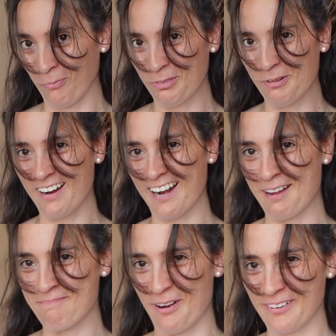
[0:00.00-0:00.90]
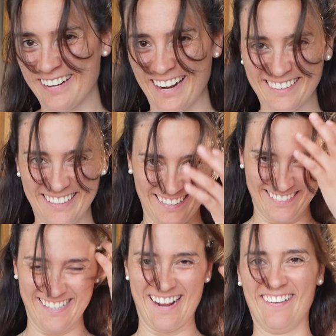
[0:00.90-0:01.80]
Do I like boat
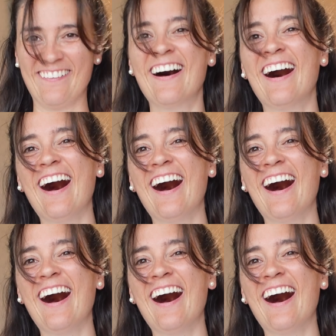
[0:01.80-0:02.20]
necklines now?